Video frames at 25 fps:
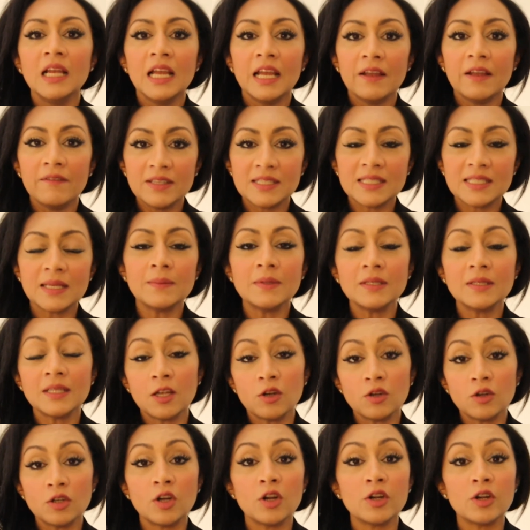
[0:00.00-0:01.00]
if it's something
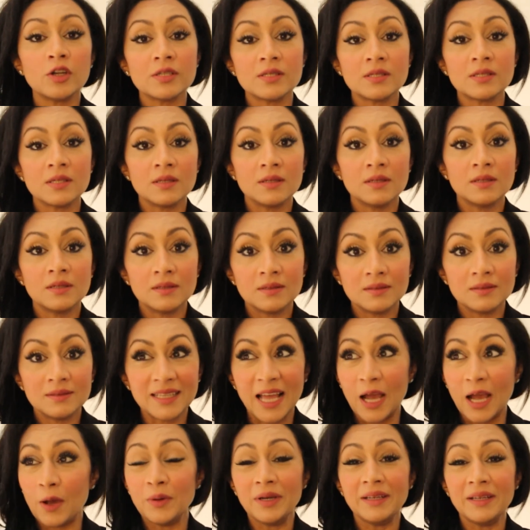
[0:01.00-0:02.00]
that occurs
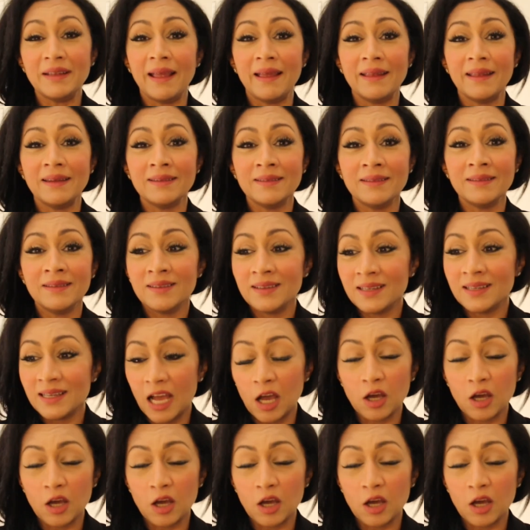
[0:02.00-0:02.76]
now and again,